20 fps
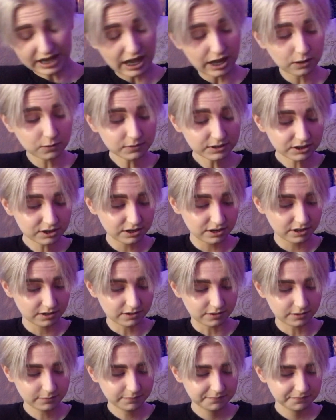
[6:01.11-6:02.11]
Elle was a
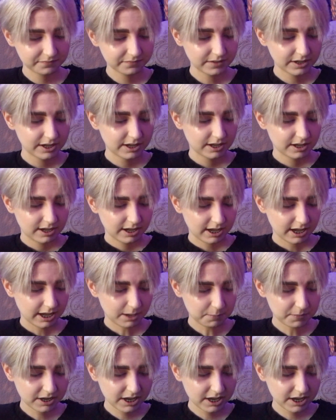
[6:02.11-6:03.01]
girl. And I'm